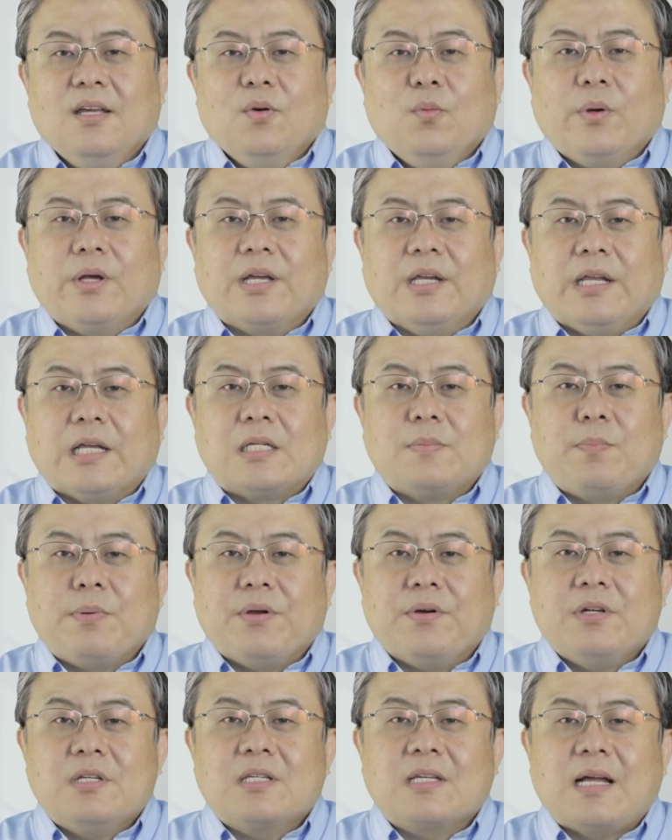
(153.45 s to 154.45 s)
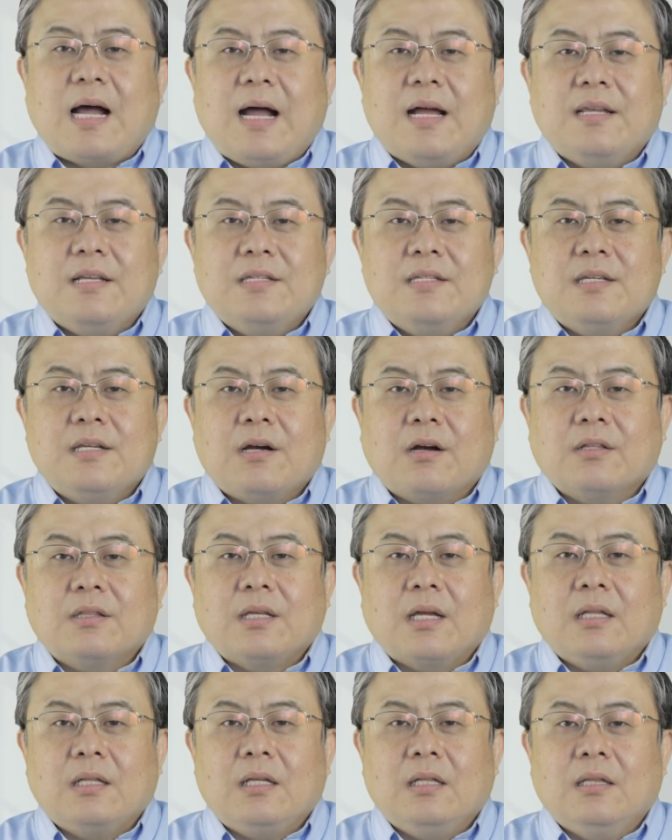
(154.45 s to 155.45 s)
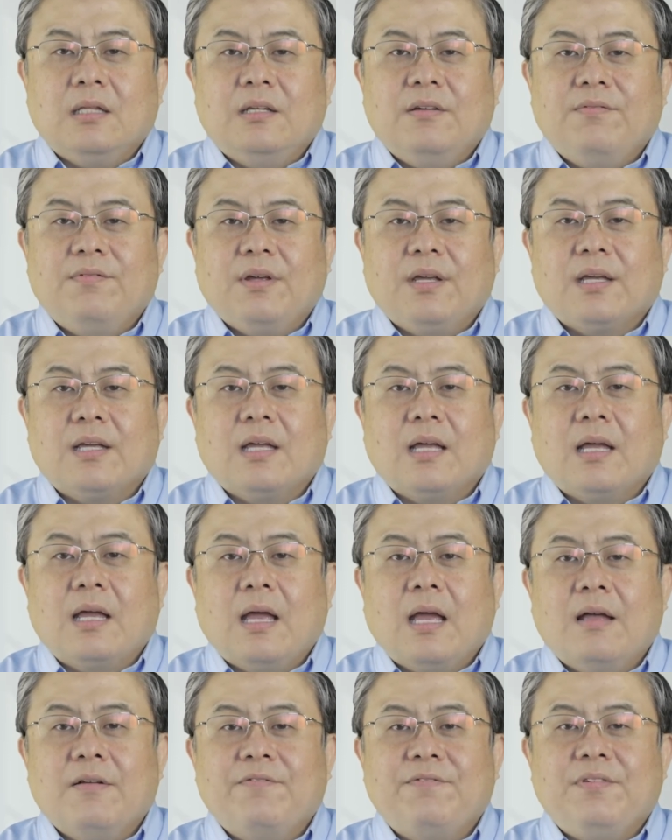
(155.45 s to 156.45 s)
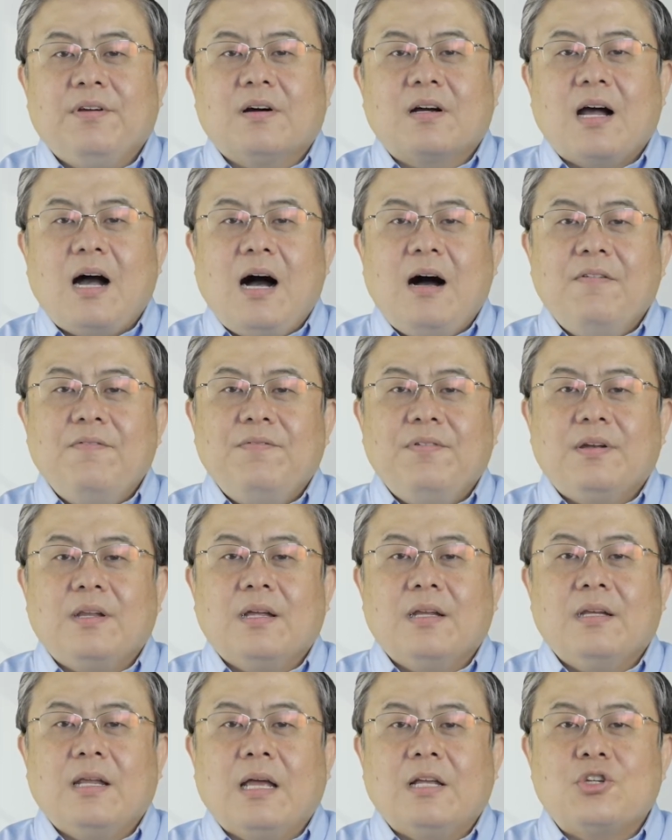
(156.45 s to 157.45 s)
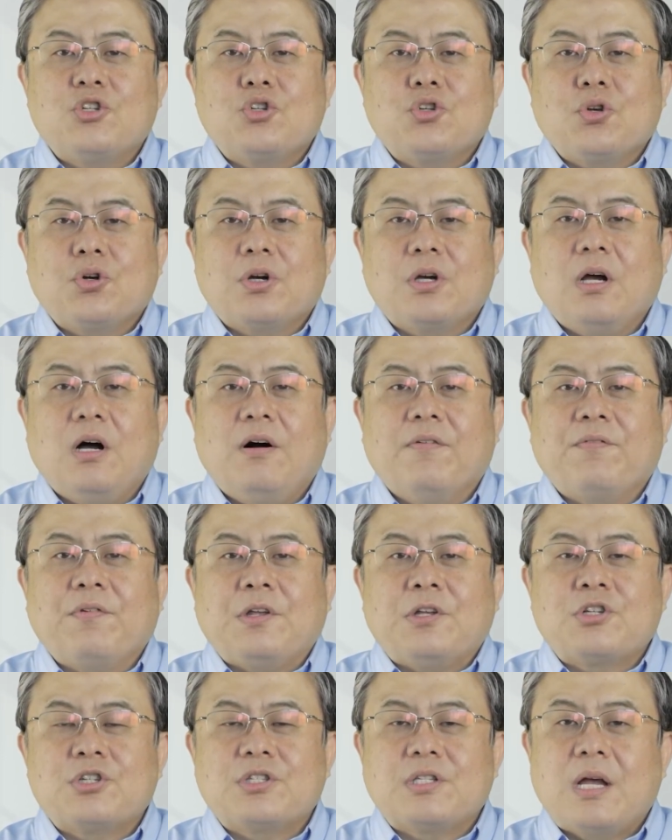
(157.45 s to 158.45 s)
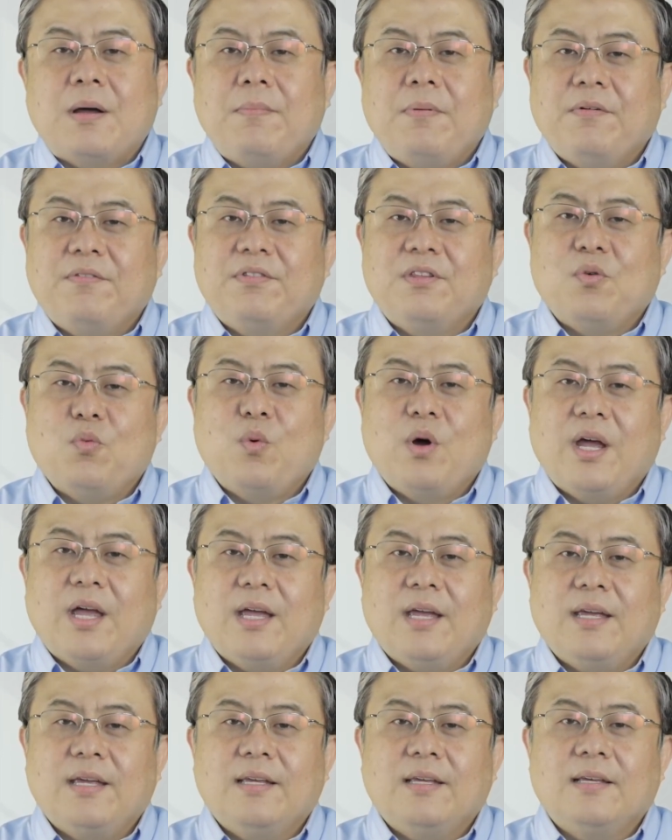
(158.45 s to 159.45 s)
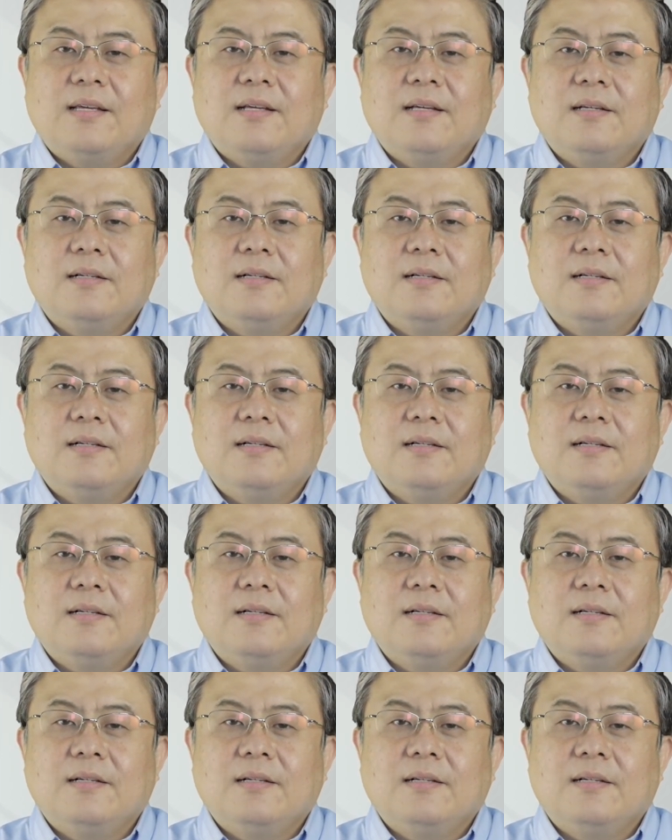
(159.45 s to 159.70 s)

We can experience guidance in our daily living and feel confident and sure of each step of the way.